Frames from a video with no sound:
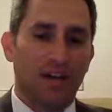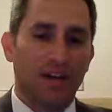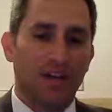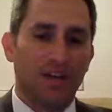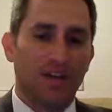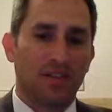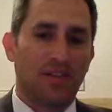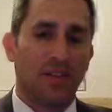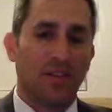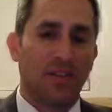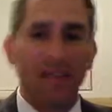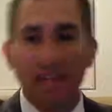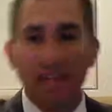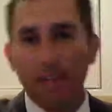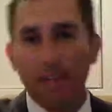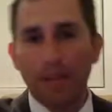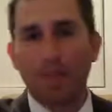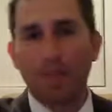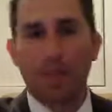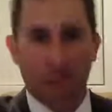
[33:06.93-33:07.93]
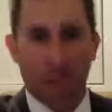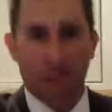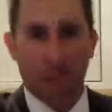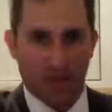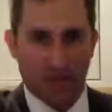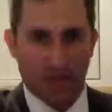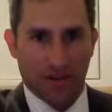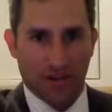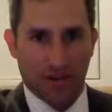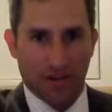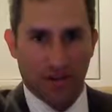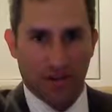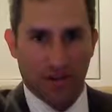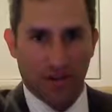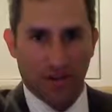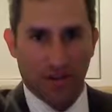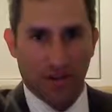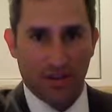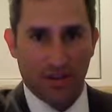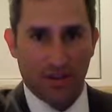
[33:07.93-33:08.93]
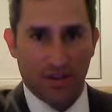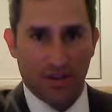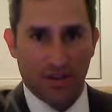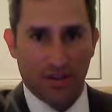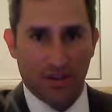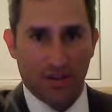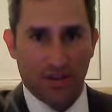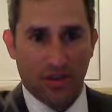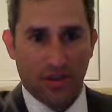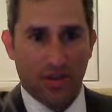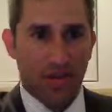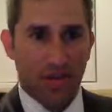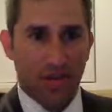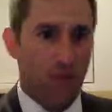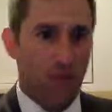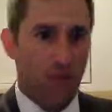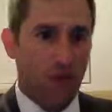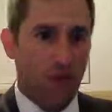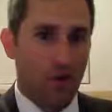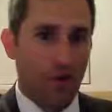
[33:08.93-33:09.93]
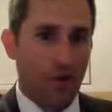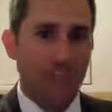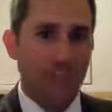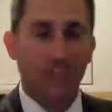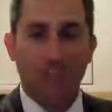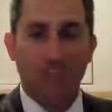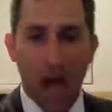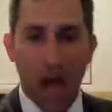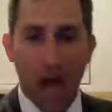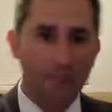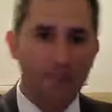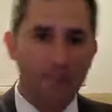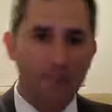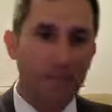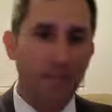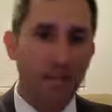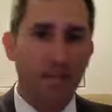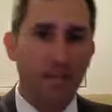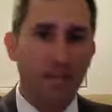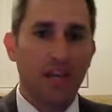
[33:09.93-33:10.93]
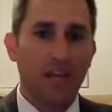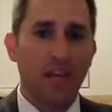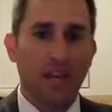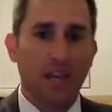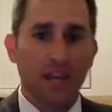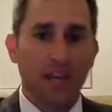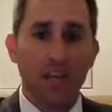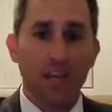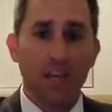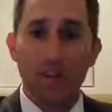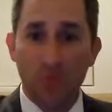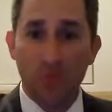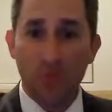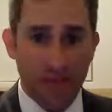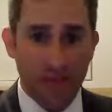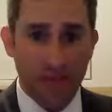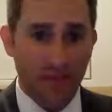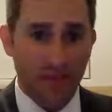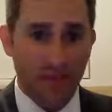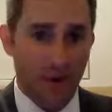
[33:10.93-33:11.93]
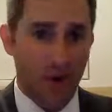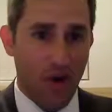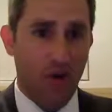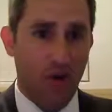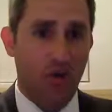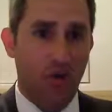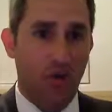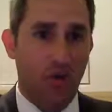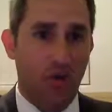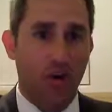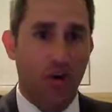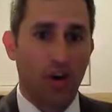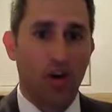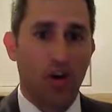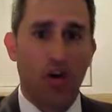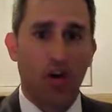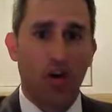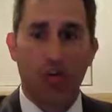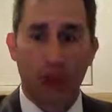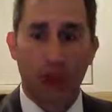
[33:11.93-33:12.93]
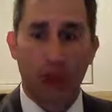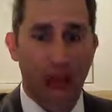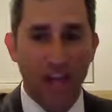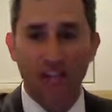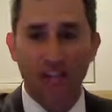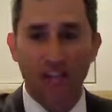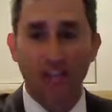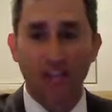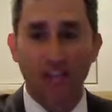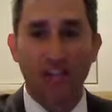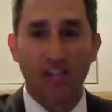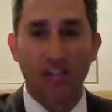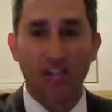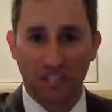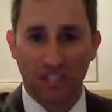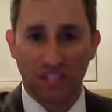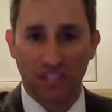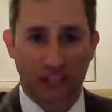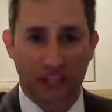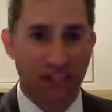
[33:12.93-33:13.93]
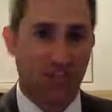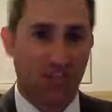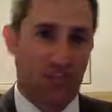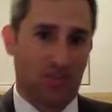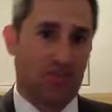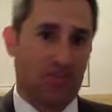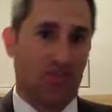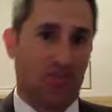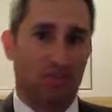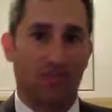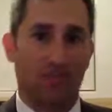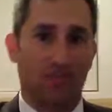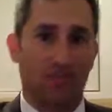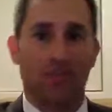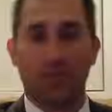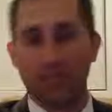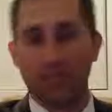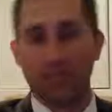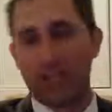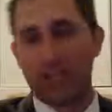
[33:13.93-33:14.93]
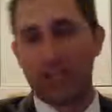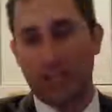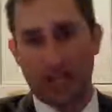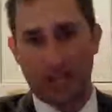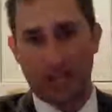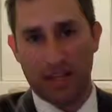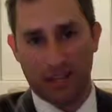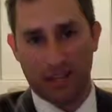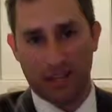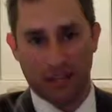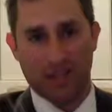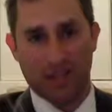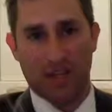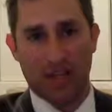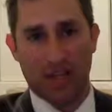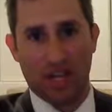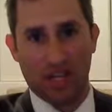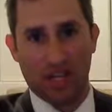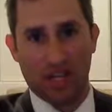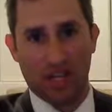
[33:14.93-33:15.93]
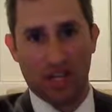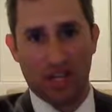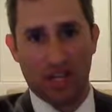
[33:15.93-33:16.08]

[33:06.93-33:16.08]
setting up a drill for a zombie UFO crash disaster full-scale exercise?